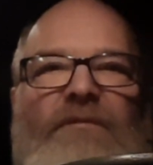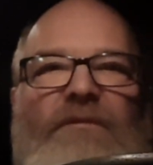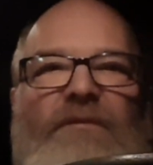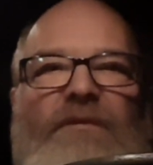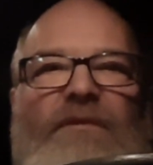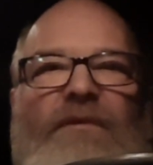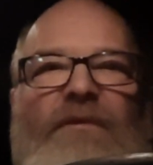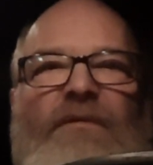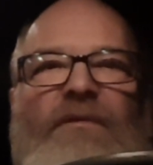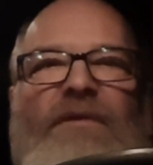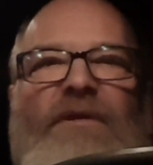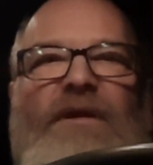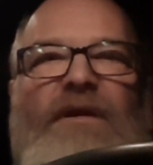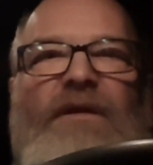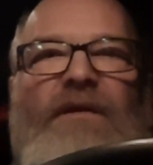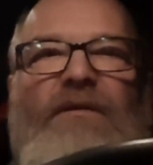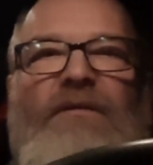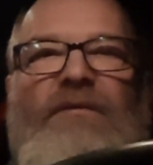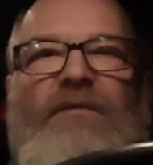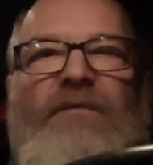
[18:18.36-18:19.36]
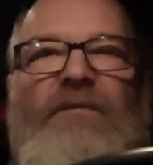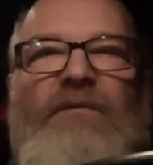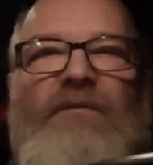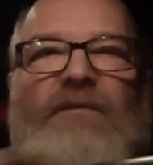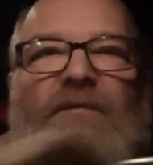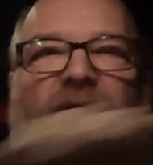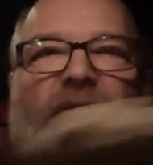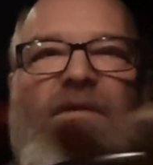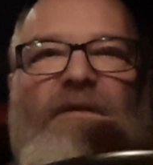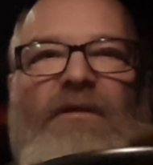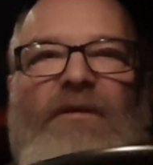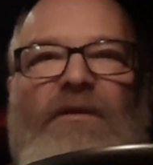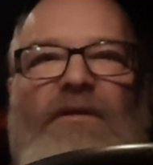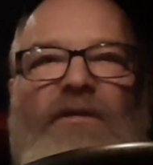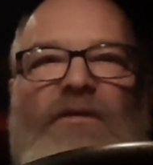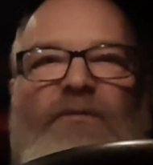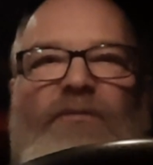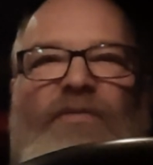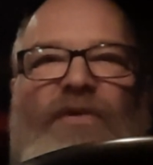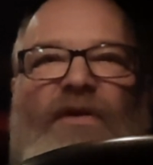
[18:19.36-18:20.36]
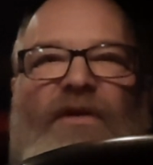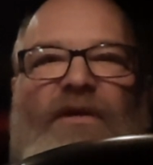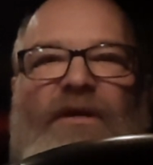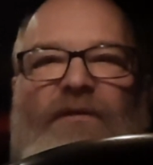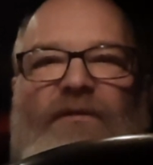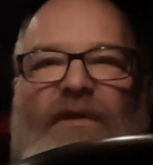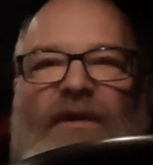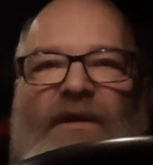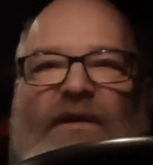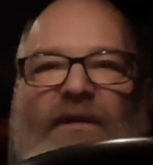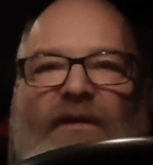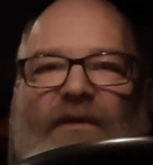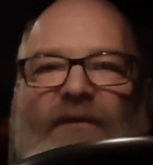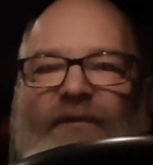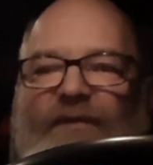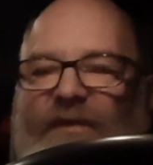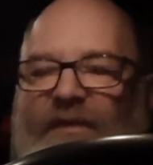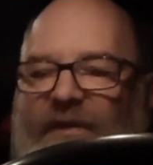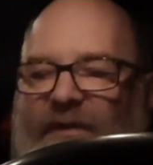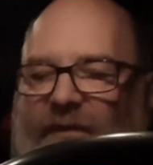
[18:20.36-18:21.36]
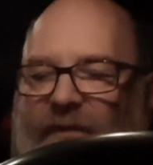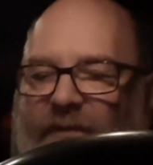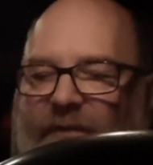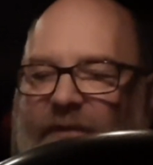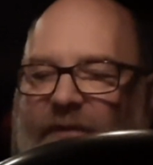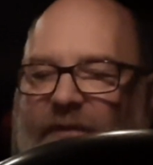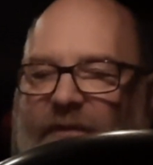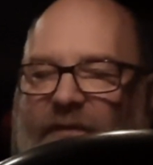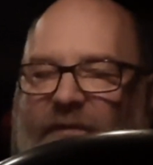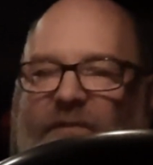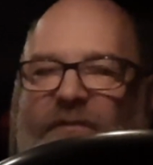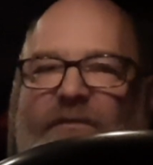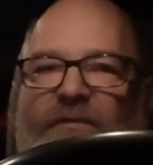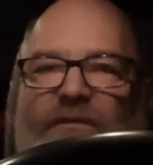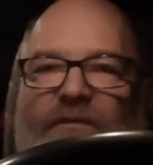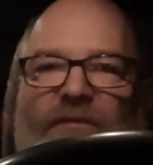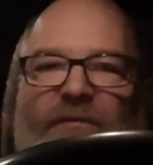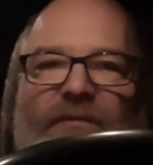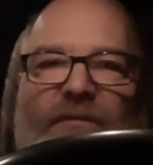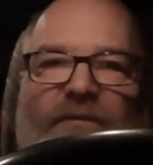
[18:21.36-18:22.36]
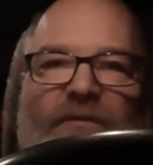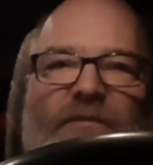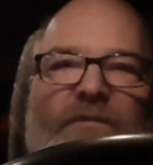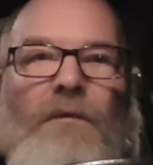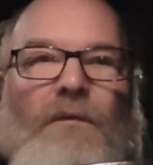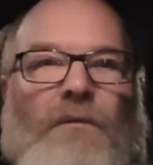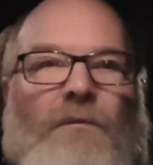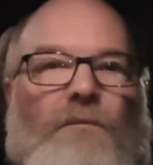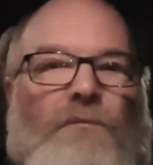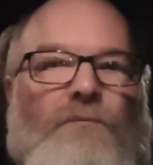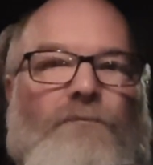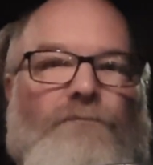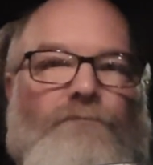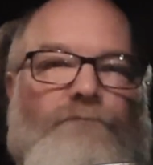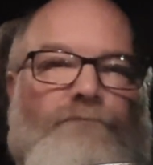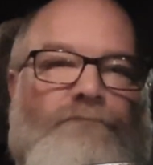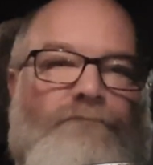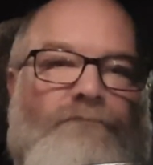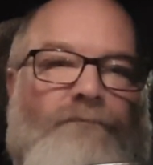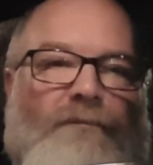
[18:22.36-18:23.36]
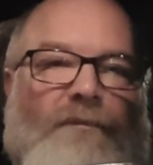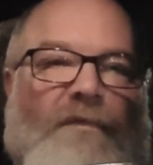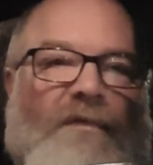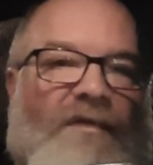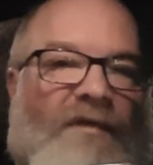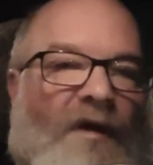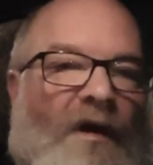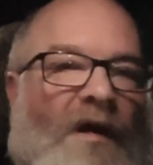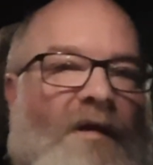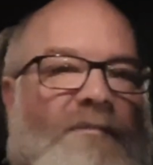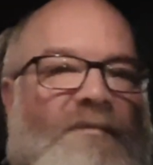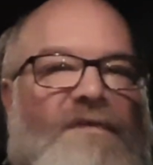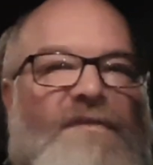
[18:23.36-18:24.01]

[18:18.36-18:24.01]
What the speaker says: Okay. Park it right here for the owner. Time is now